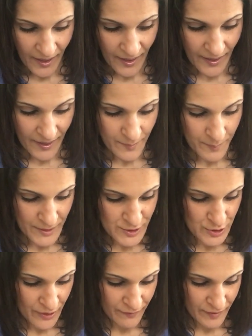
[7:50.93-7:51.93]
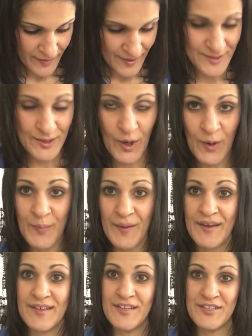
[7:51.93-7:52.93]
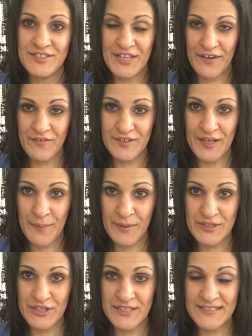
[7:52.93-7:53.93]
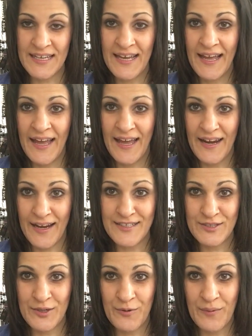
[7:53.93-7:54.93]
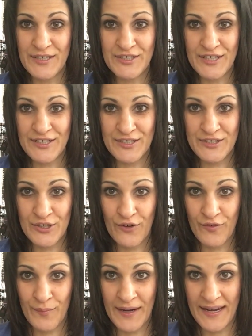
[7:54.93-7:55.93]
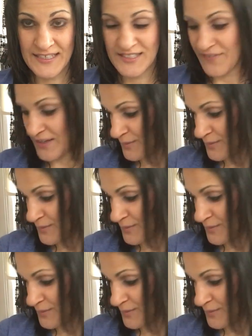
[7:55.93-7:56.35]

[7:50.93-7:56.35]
I make sure everything is open, check for damages, and I start arranging to show for my next